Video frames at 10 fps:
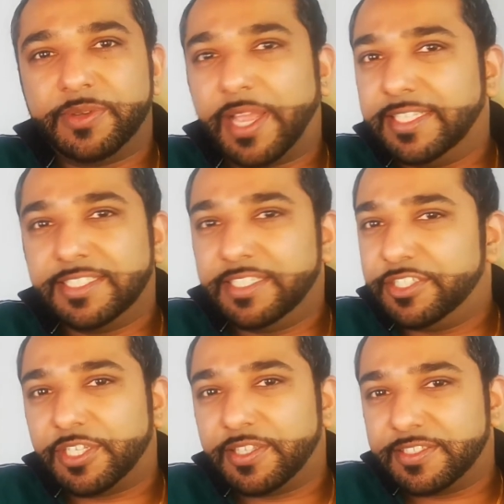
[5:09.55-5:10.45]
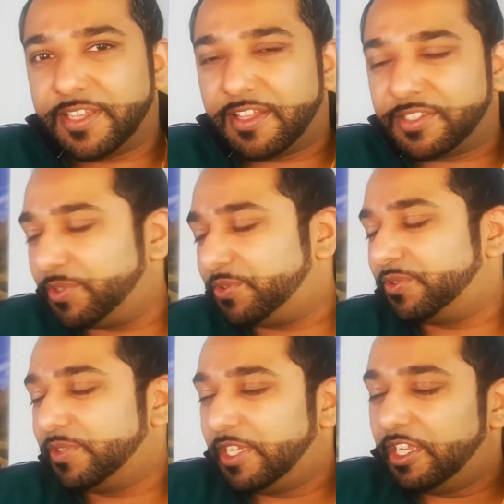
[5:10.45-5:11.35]
who hated each other's guts, which
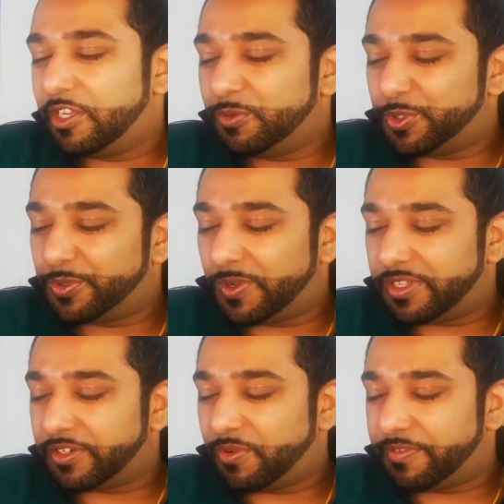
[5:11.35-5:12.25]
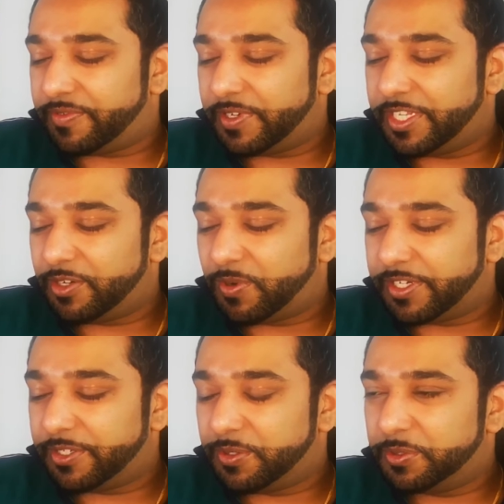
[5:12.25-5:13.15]
was quite funny and
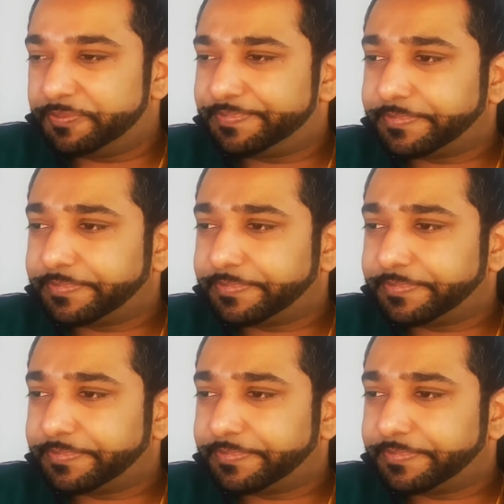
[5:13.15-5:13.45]
quite cool.